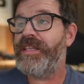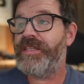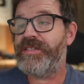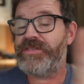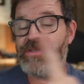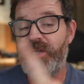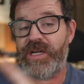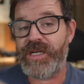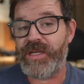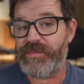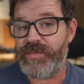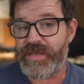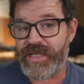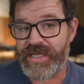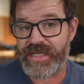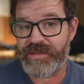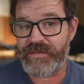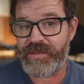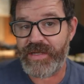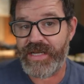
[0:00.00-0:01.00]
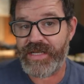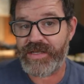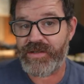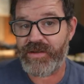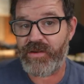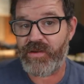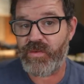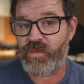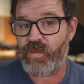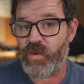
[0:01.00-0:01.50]
that try to piggyback
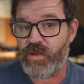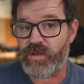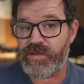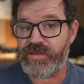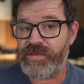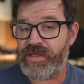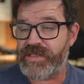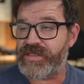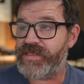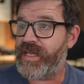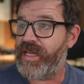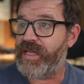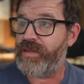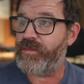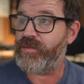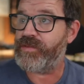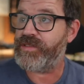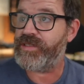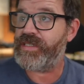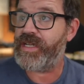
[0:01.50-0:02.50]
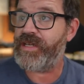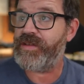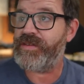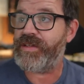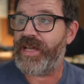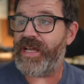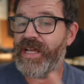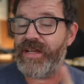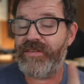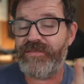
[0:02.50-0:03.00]
on world's best cables now
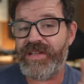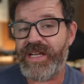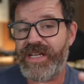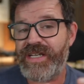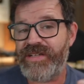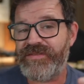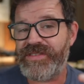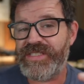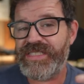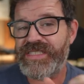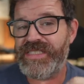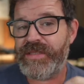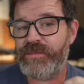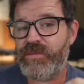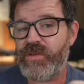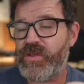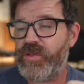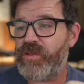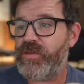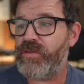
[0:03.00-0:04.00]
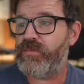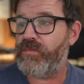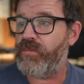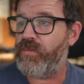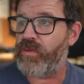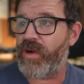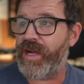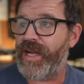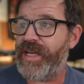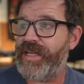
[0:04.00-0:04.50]
that have kind of similar
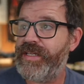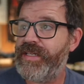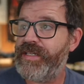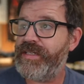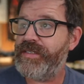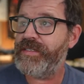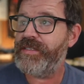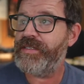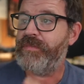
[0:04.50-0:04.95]
branding.